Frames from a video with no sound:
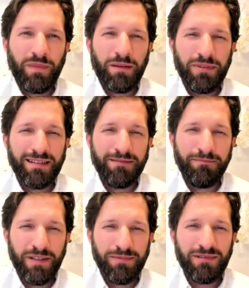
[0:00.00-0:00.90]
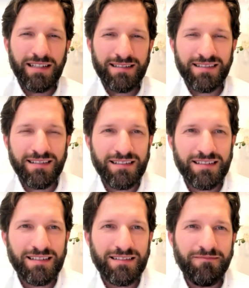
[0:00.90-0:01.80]
But people get
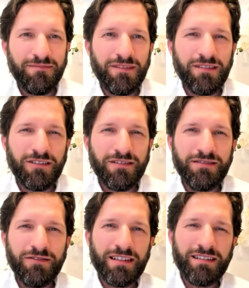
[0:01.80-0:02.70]
stuck because you